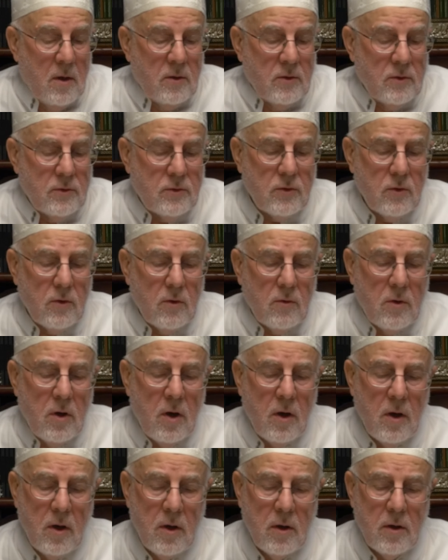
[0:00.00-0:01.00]
So
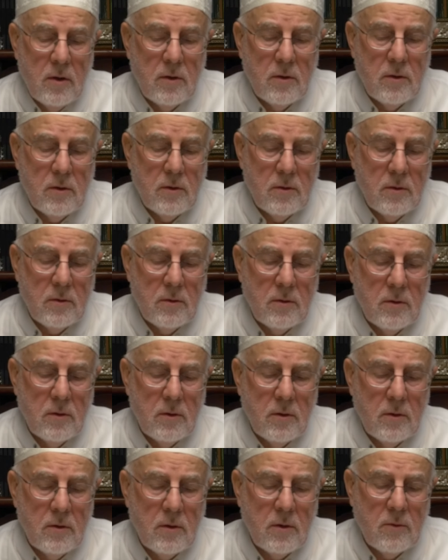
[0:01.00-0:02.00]

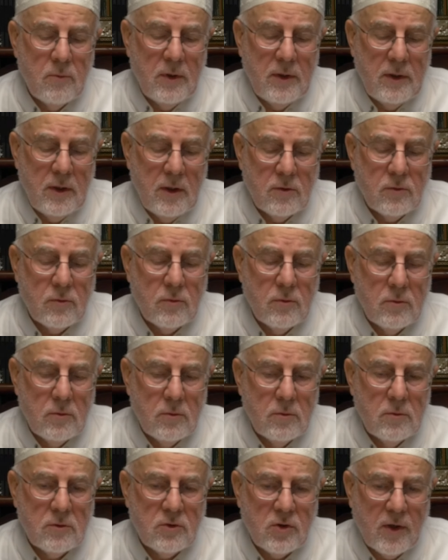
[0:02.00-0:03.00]
we need
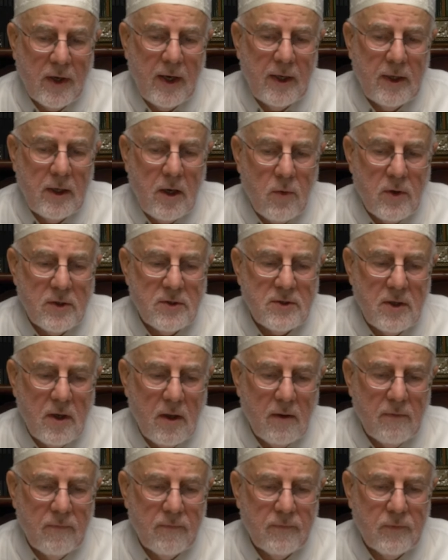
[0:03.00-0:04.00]
to train
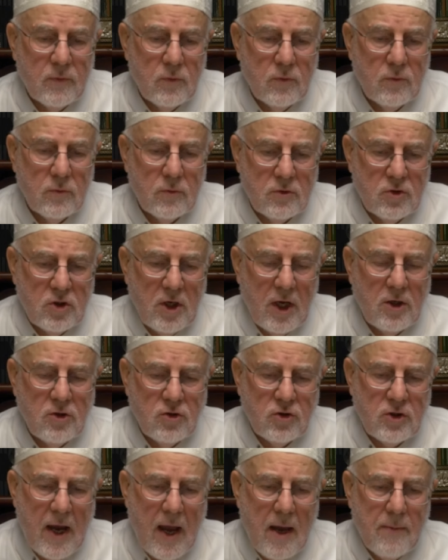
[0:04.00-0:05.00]
ourselves to
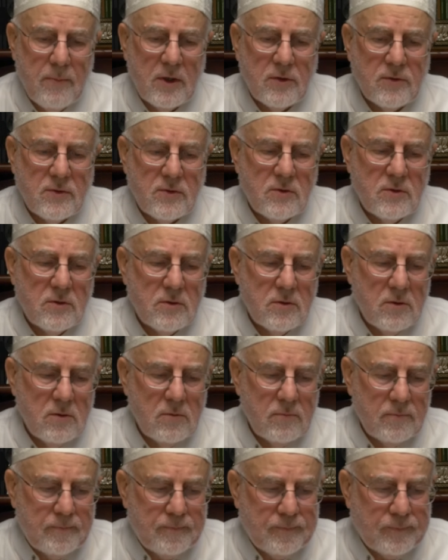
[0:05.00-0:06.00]
change habits.
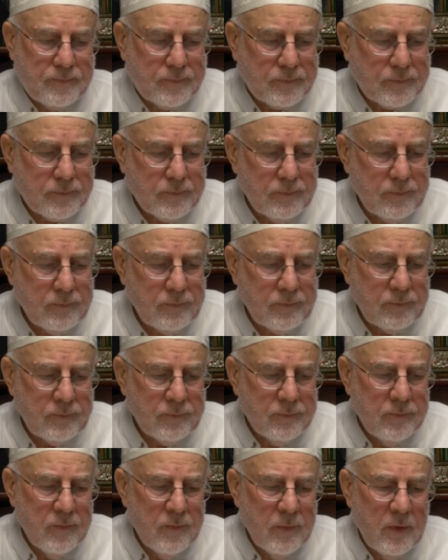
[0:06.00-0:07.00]

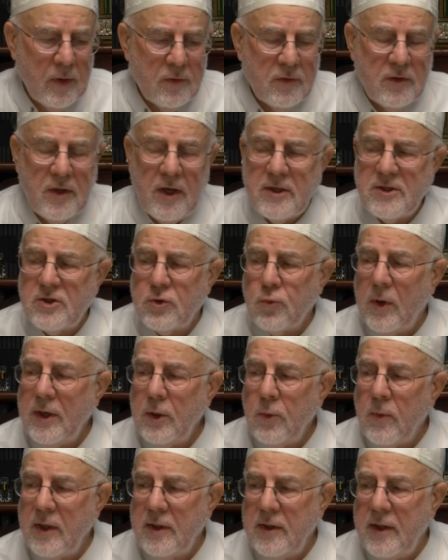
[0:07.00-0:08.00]
It takes
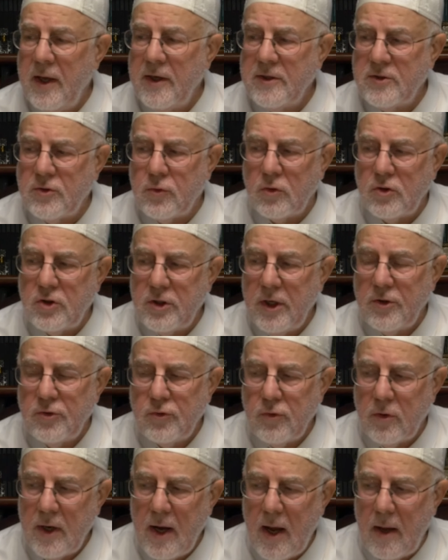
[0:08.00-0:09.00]
21 days to change
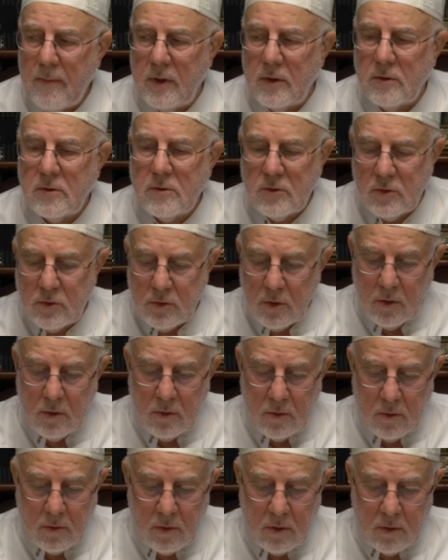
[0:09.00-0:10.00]
your habit.
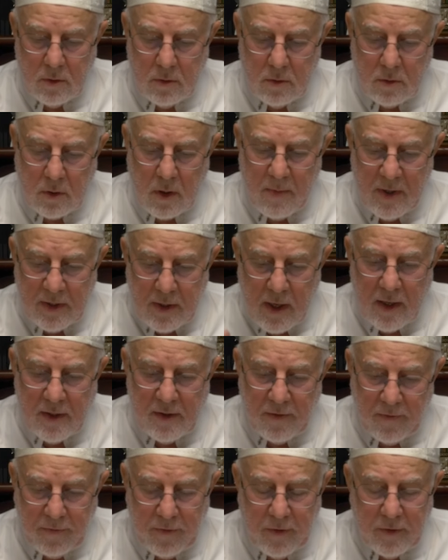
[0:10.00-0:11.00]
So Ramadan
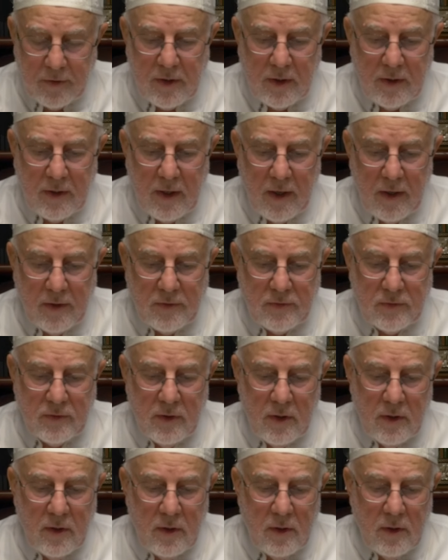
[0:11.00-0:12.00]
is 30 days.
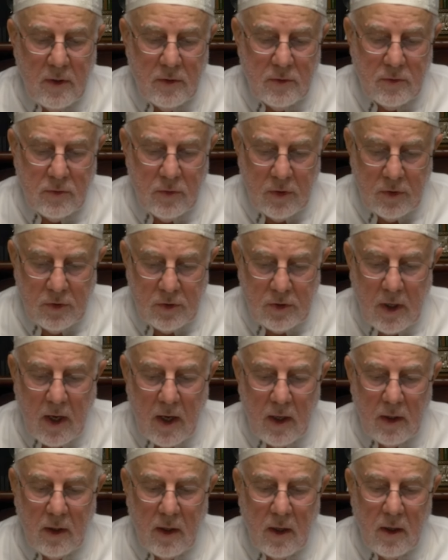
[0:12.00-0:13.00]
So
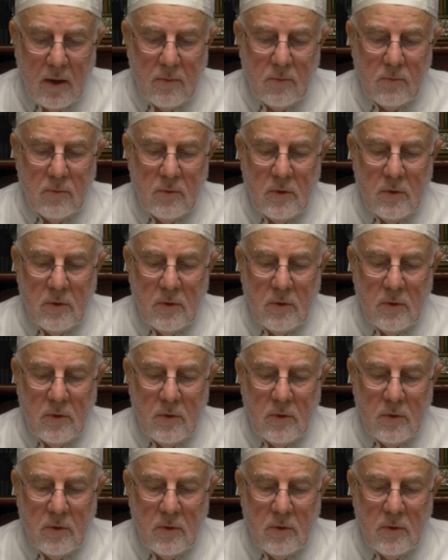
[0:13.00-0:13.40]
inshallah,